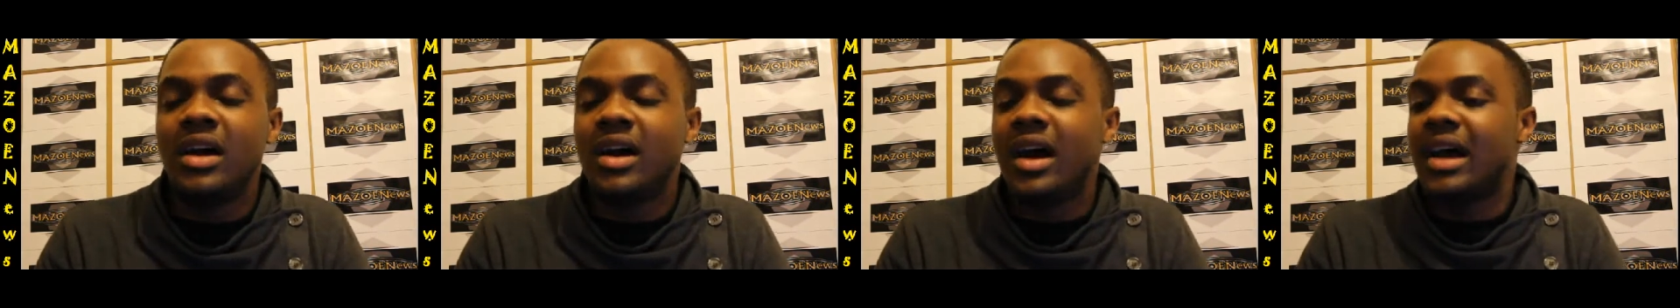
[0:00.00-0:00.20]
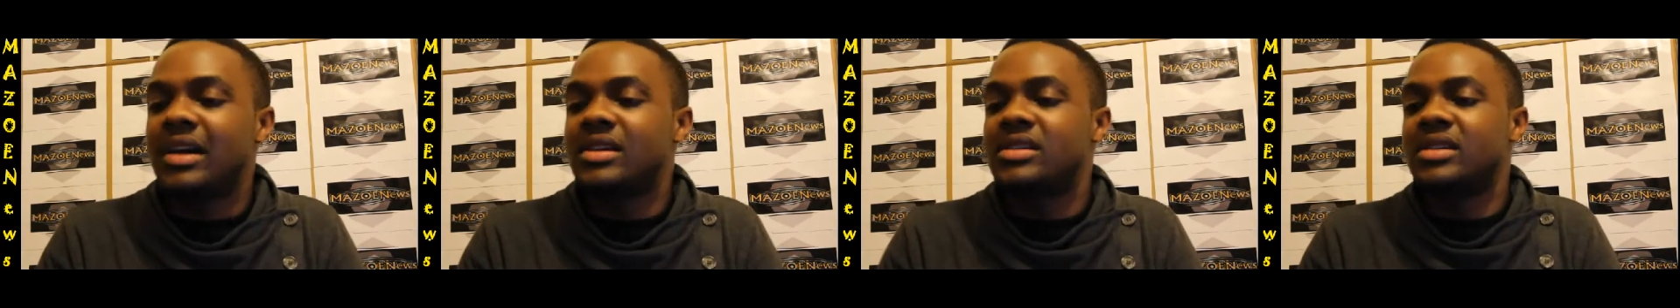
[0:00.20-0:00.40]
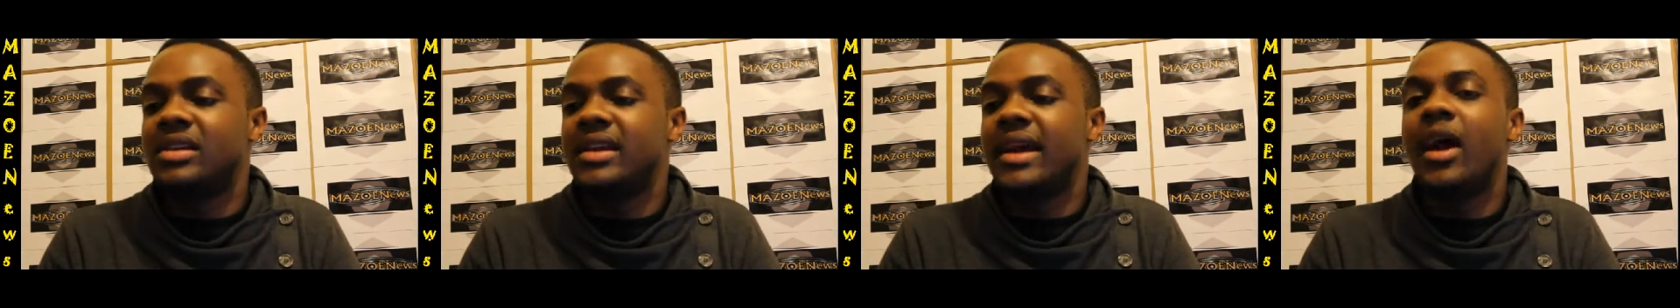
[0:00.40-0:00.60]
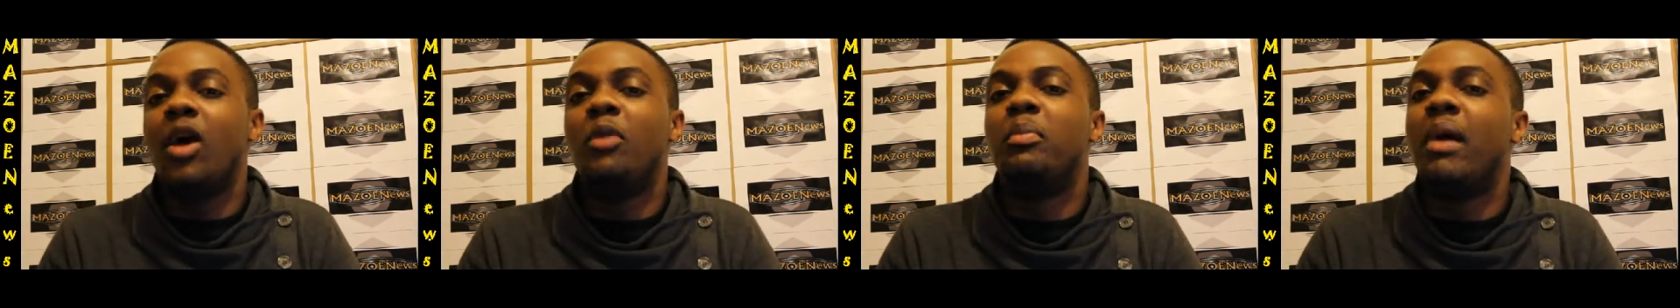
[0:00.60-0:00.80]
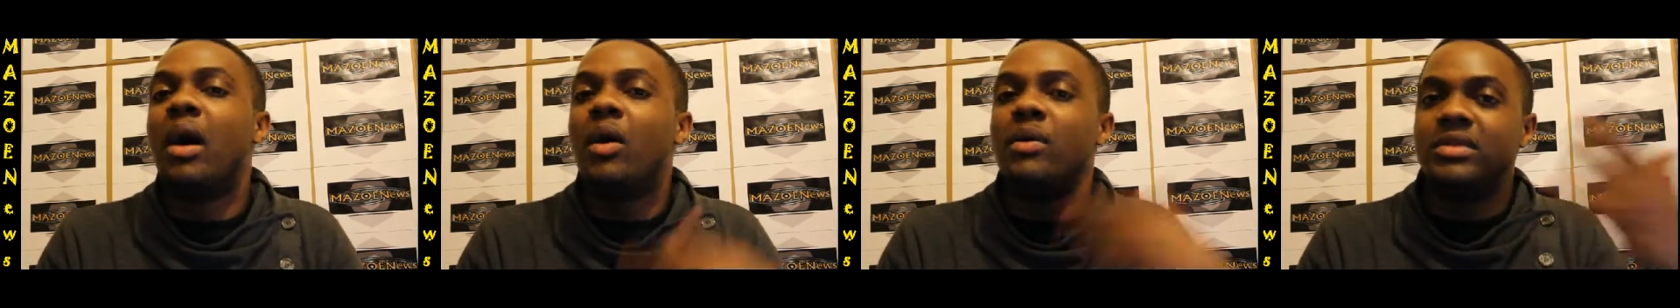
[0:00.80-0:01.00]
actually
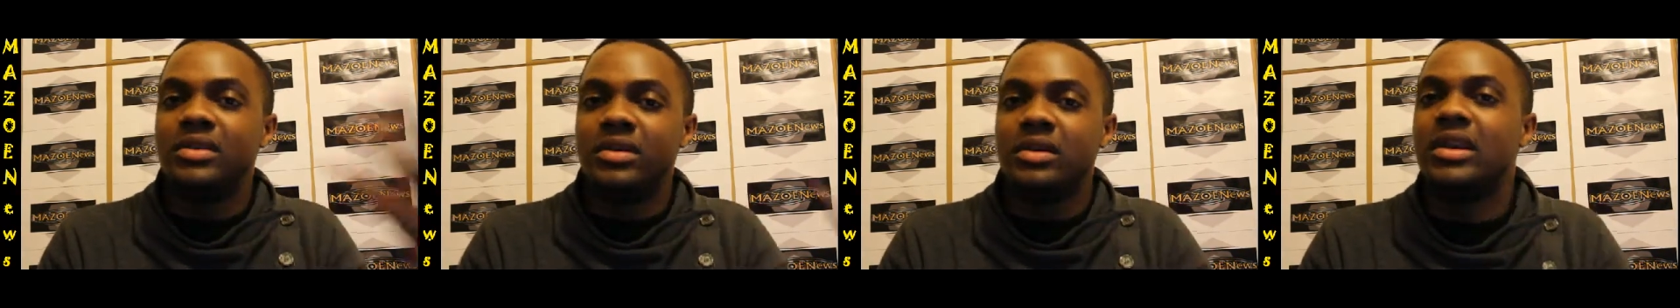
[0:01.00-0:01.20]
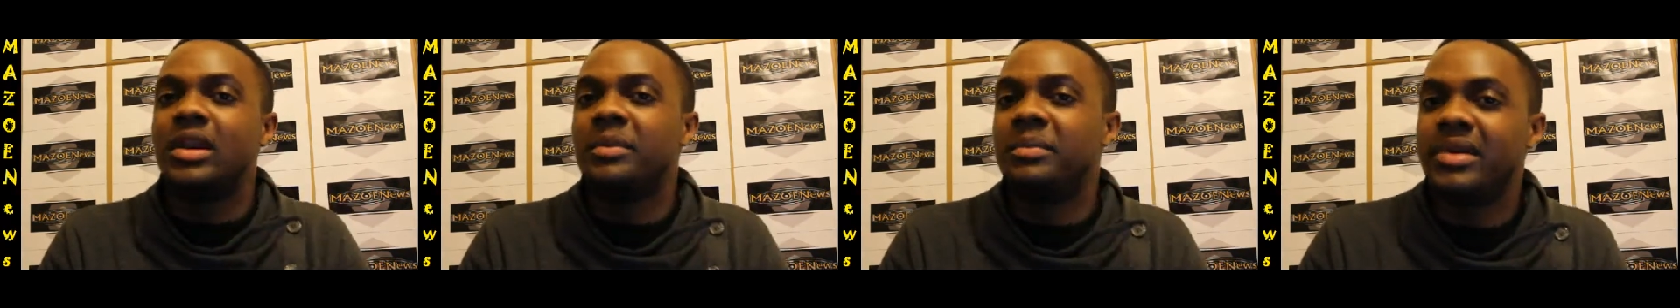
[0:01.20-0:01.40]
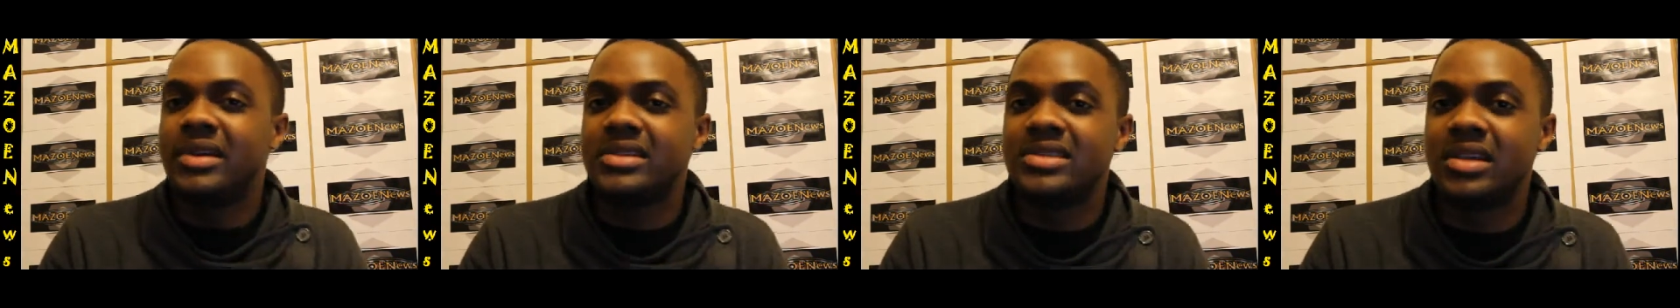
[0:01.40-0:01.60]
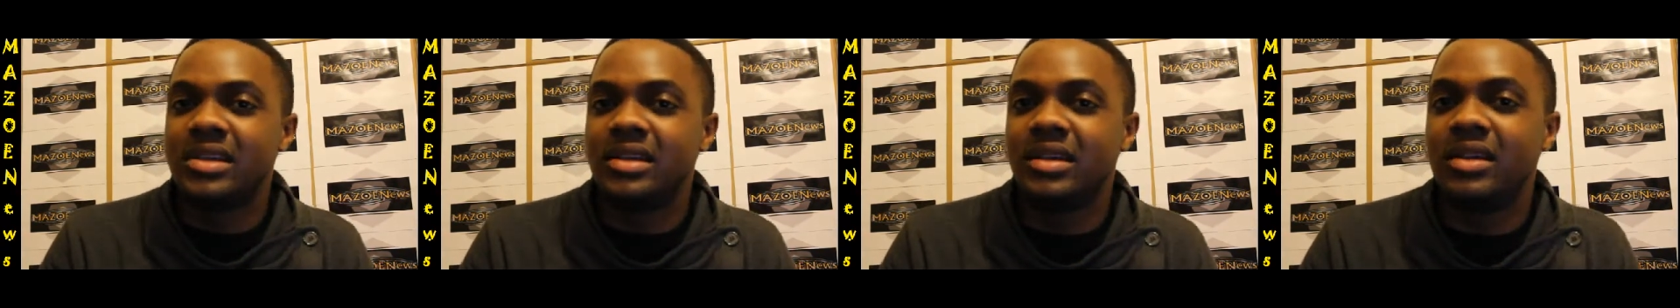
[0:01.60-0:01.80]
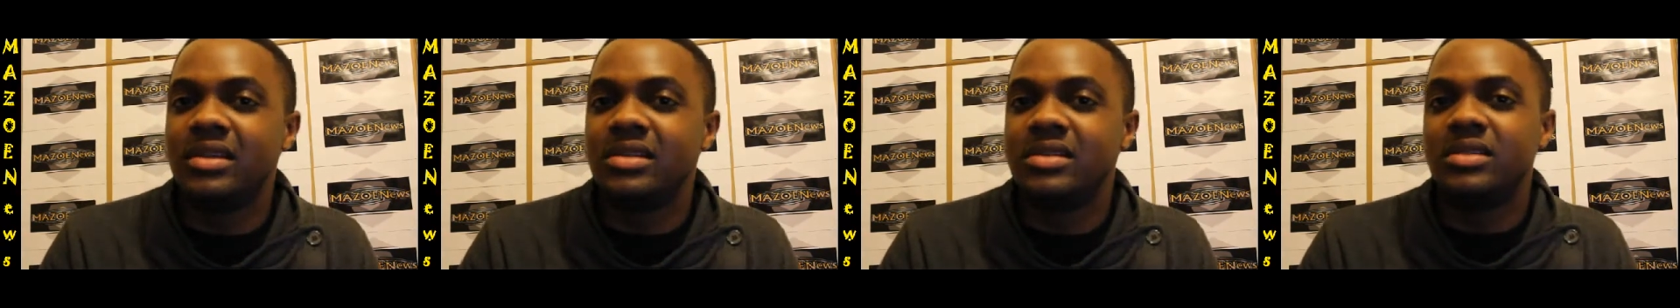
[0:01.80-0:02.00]
help out with the Olympics
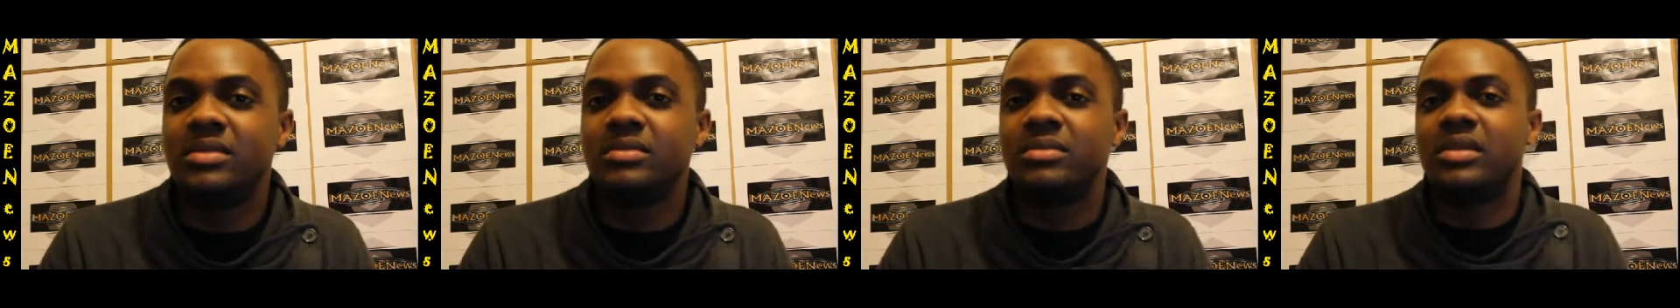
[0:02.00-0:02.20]
in London,